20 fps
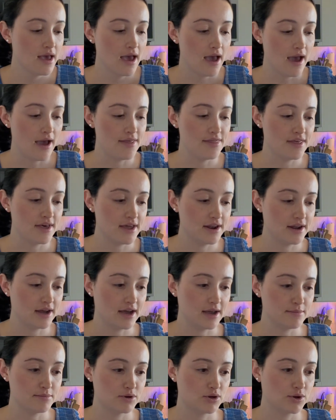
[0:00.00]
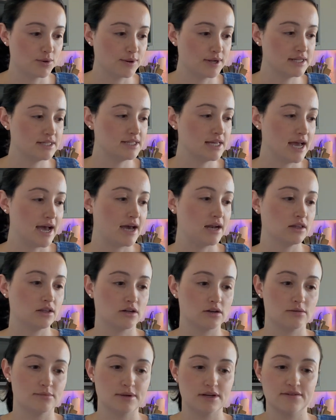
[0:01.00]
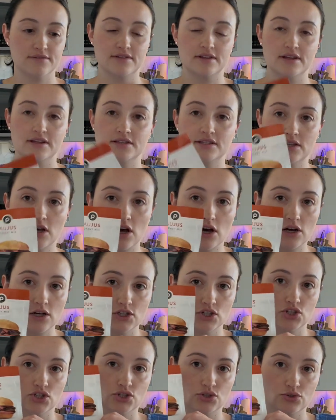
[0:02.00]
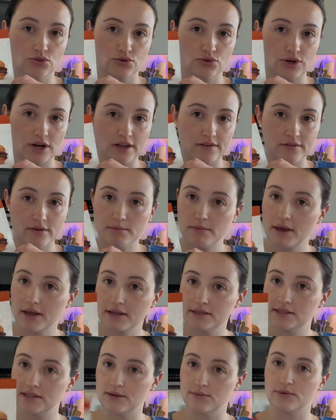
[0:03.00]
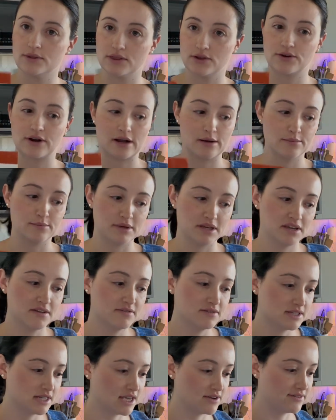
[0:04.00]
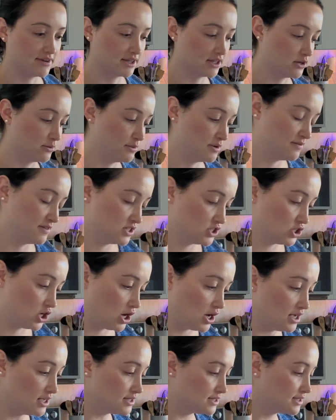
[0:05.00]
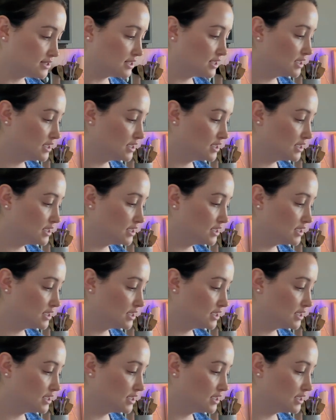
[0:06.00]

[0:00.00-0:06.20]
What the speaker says: And then I'm going to add a little bit of this au jus gravy mix in with the ground beef to give it a little bit of a sauce.